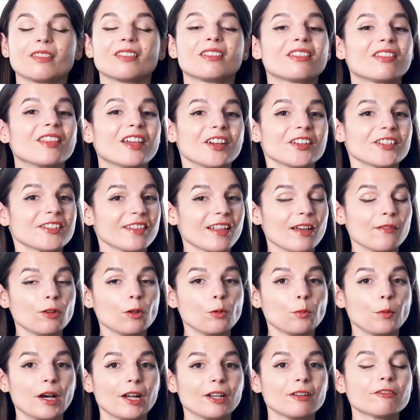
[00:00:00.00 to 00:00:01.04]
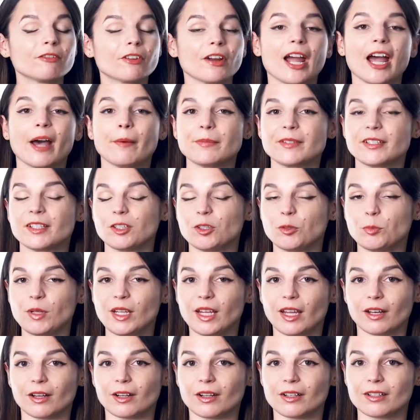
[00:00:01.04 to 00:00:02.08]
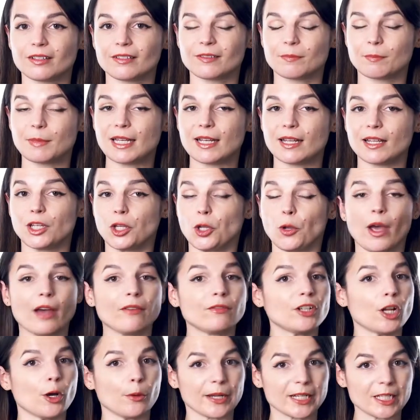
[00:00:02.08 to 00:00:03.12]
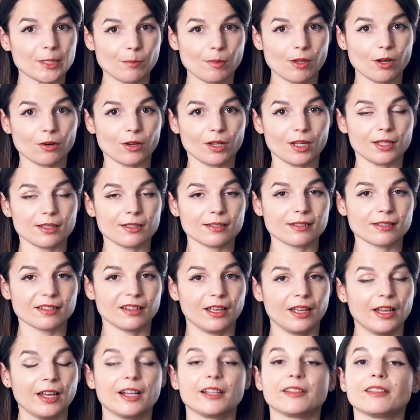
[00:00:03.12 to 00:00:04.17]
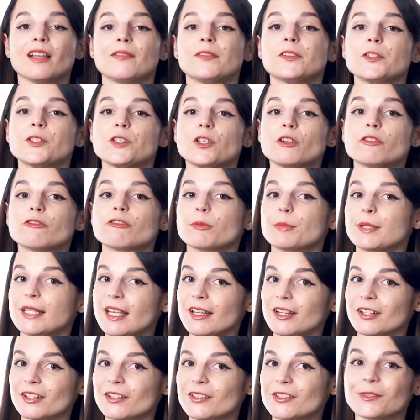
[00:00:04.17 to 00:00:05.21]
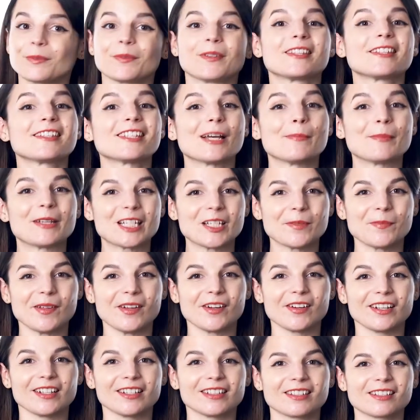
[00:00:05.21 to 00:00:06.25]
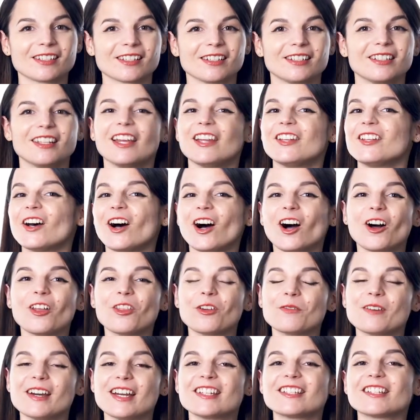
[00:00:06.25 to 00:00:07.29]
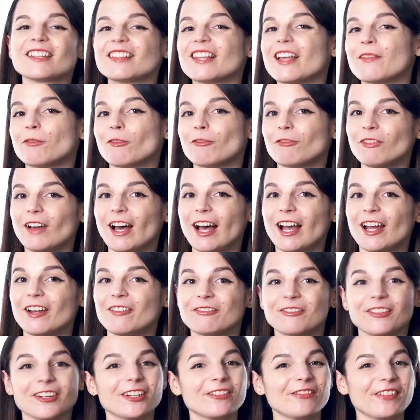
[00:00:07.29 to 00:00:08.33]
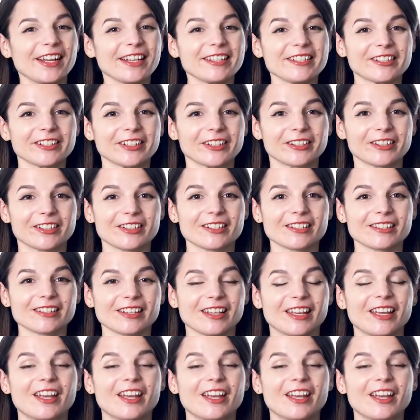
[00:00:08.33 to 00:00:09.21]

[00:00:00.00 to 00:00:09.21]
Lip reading: There's Level 1 for absolute beginners, meaning you have no experience. Level 2 for beginners with some experience. And all the way to Level 5 for advanced learners.